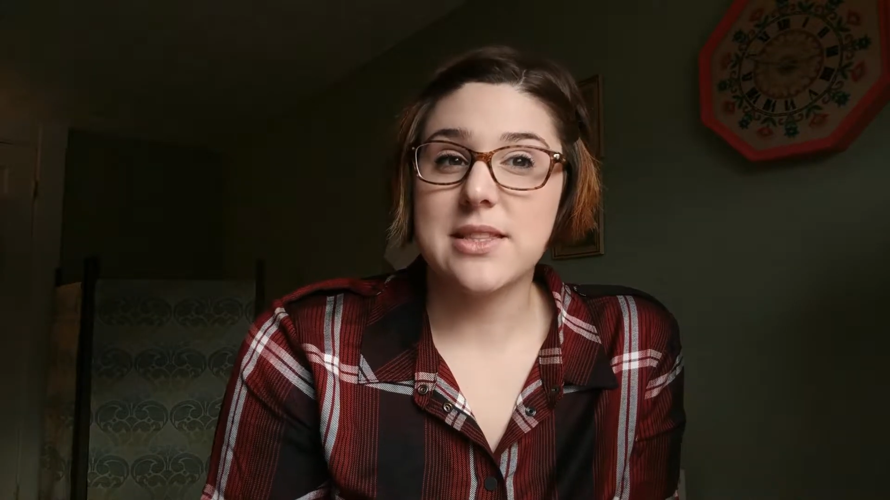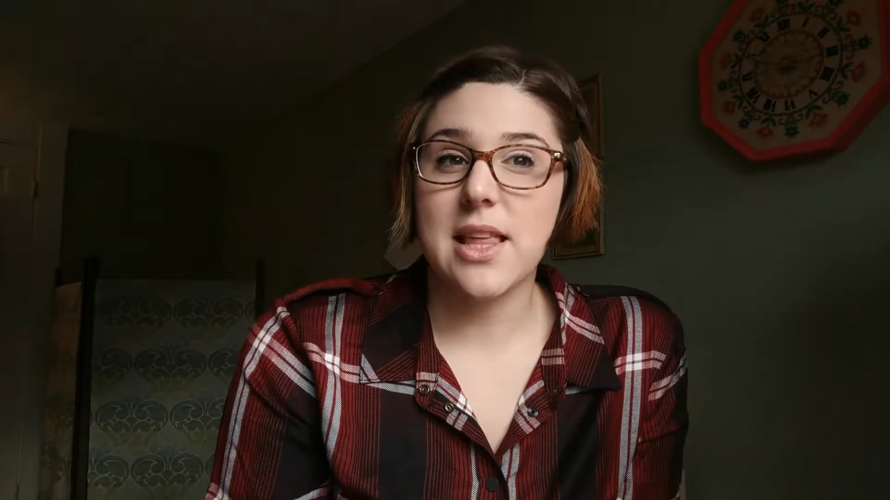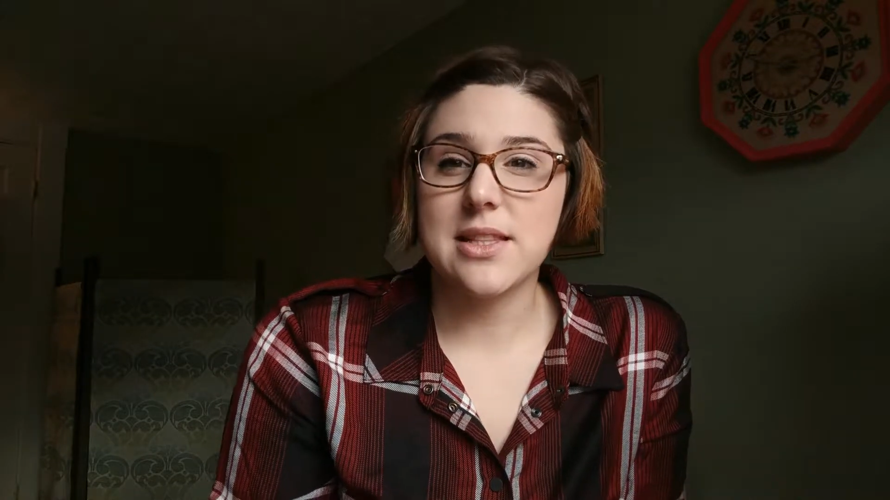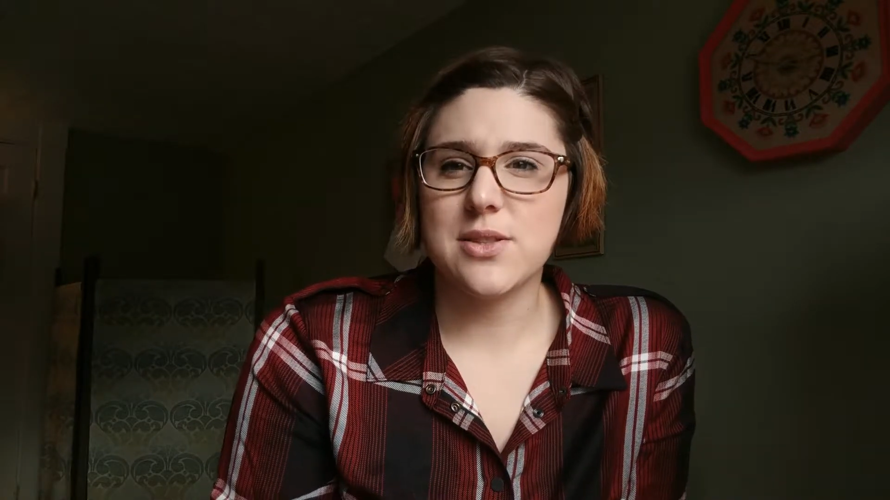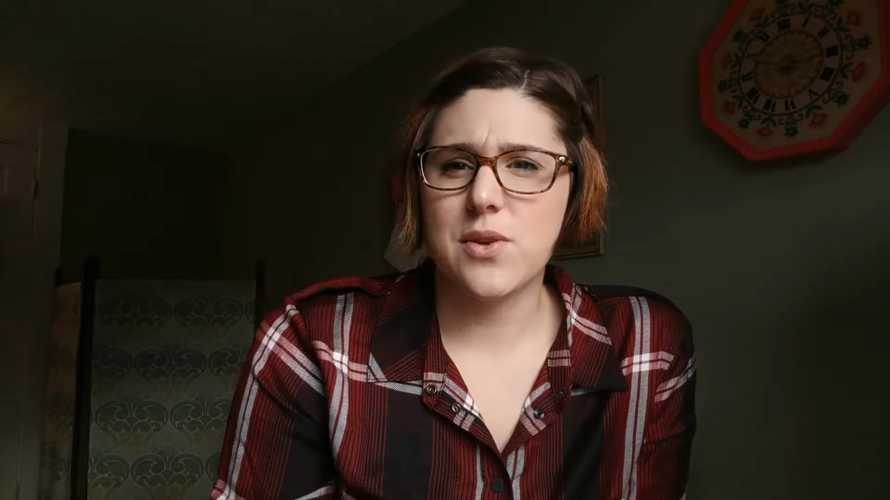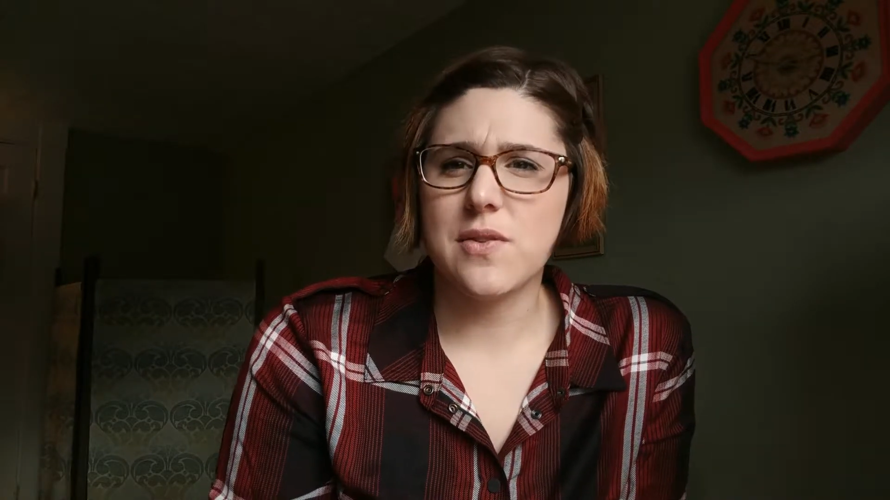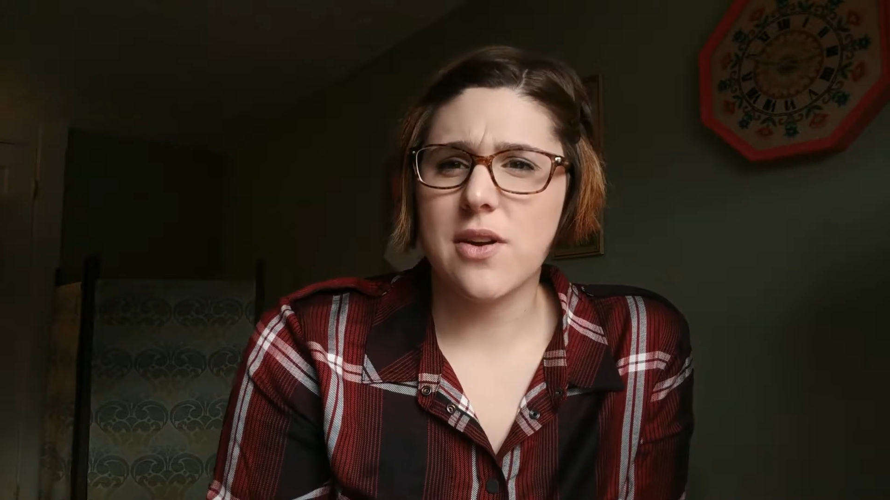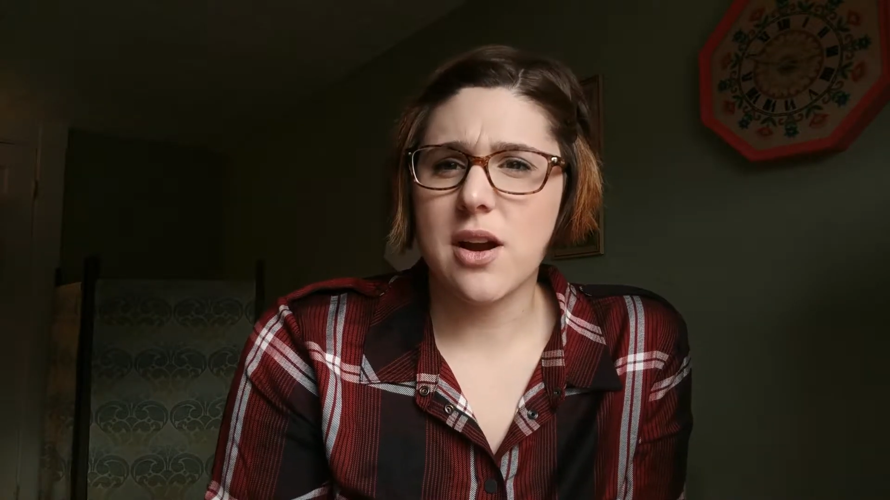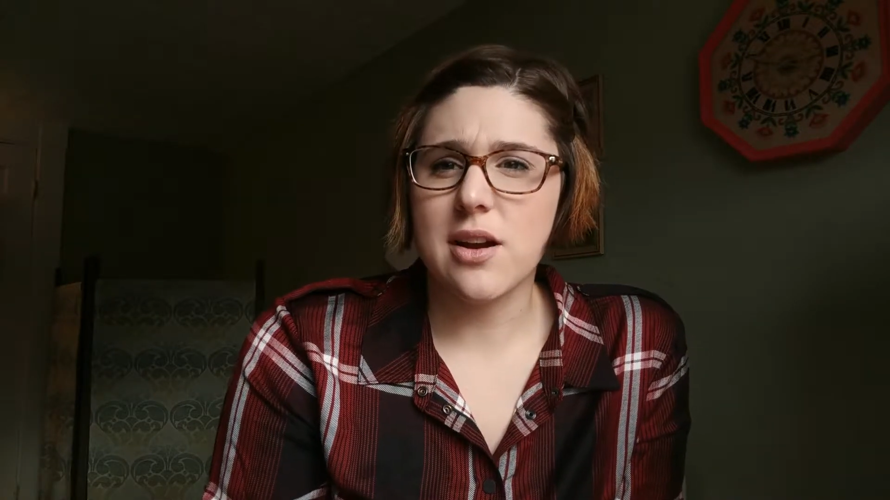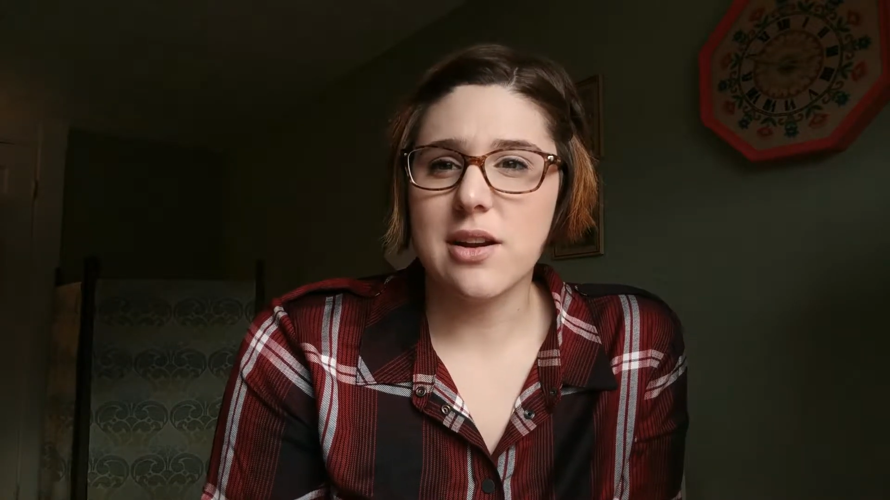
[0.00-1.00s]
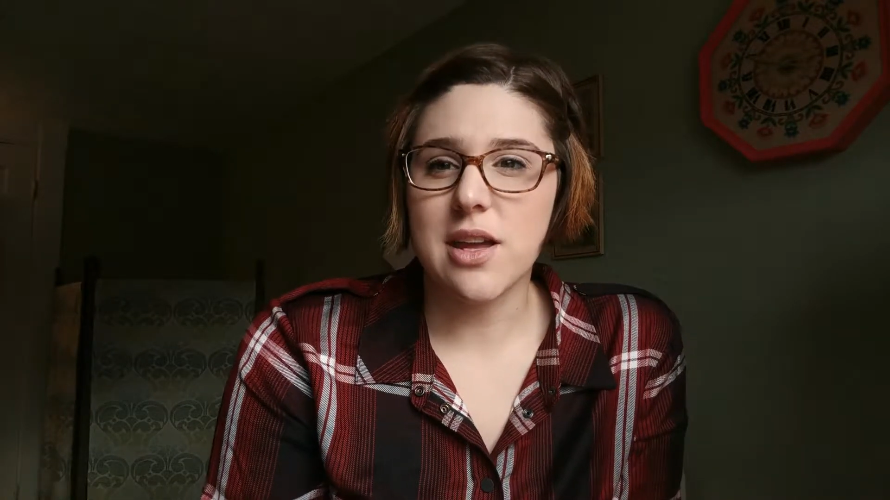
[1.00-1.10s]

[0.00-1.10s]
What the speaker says: That's sort of our